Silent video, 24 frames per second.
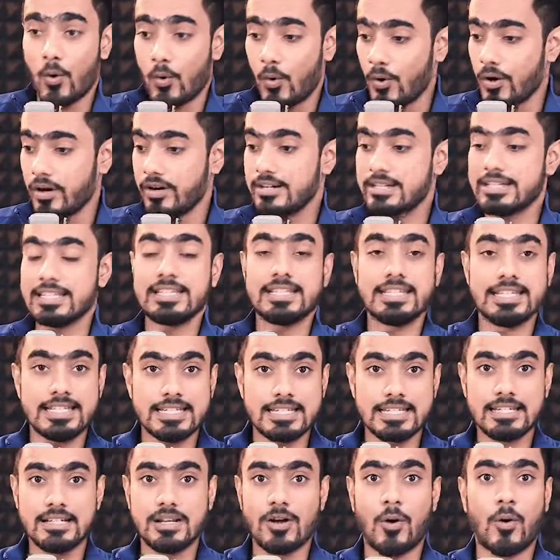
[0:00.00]
or
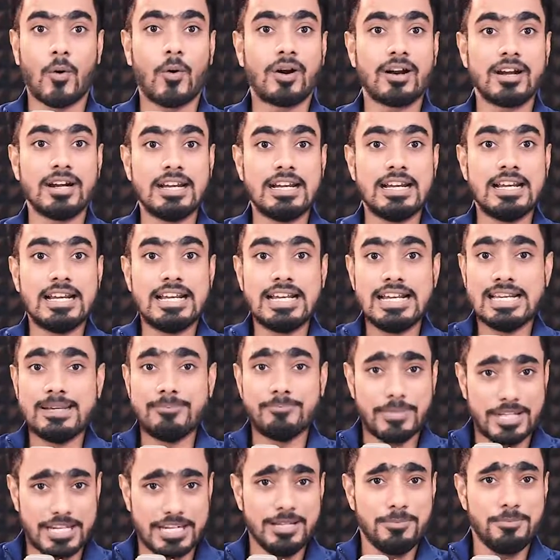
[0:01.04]
deleted or
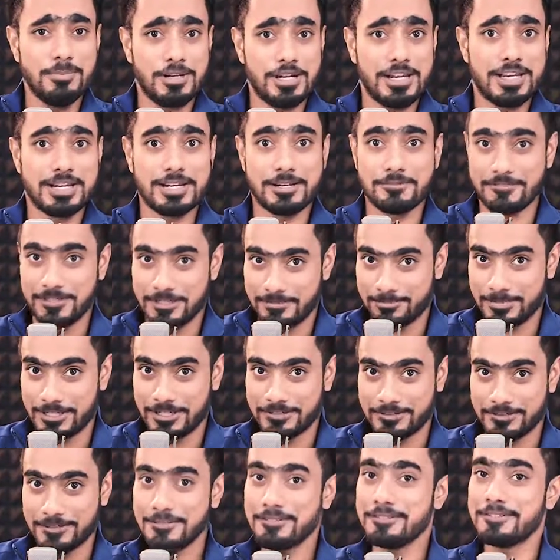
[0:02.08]
manipulated with
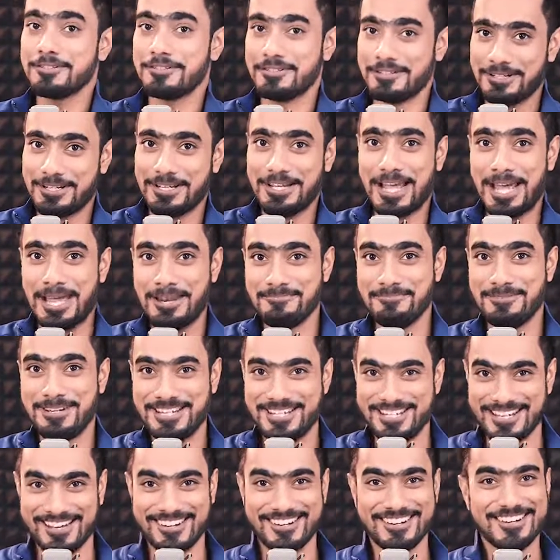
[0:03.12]
pixels can be
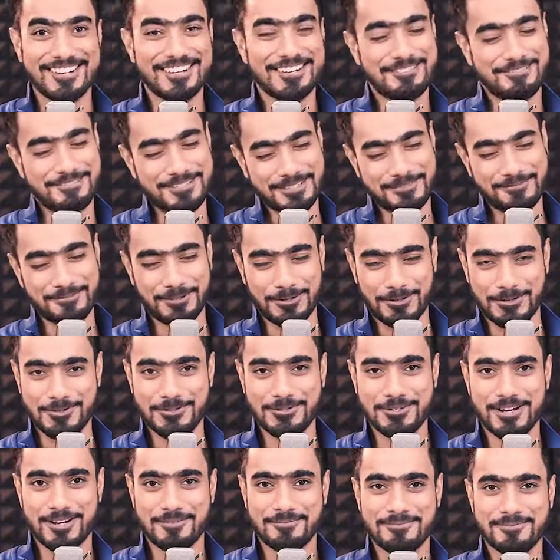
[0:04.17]
done with
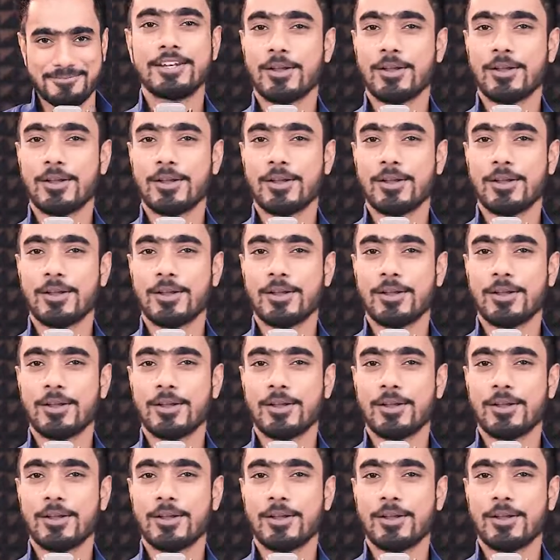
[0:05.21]
Photoshop.